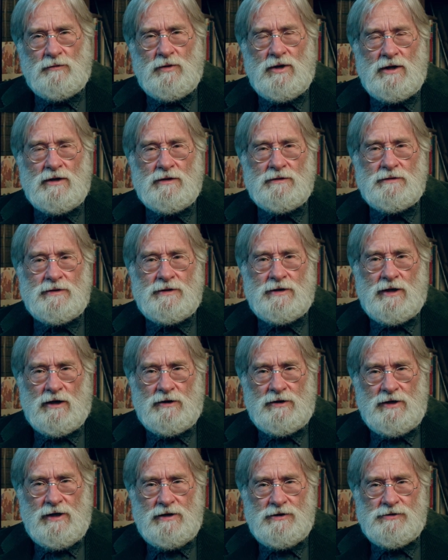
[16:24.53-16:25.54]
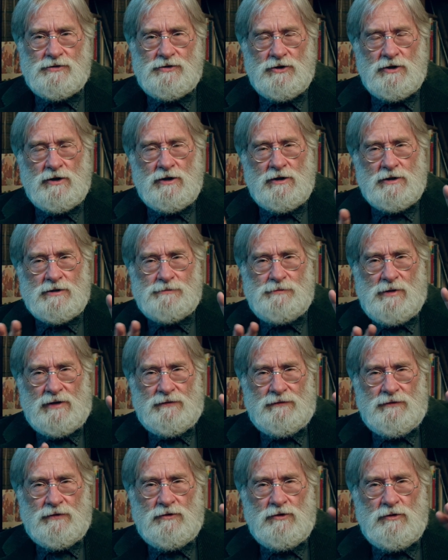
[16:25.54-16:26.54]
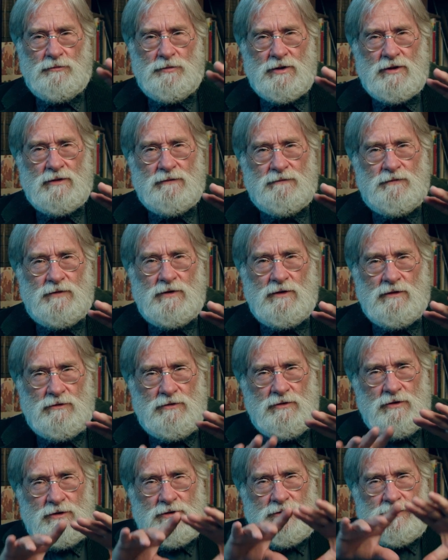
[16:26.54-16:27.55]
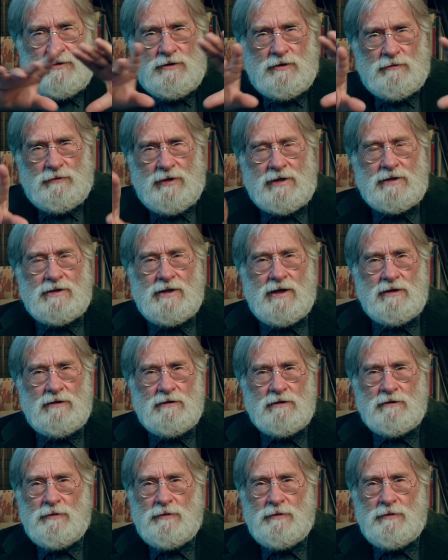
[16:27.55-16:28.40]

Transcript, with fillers: Well, in our case, you're going to expect the grouping to feel good to the rectangle,